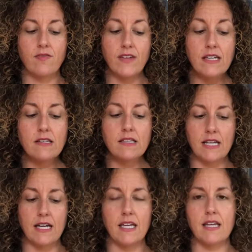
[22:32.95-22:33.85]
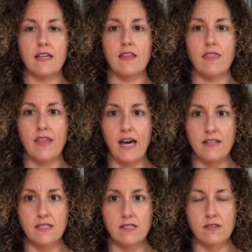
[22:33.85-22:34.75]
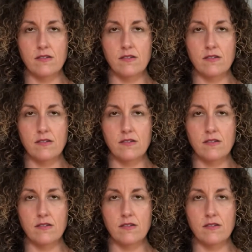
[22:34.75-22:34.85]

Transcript: feel like that's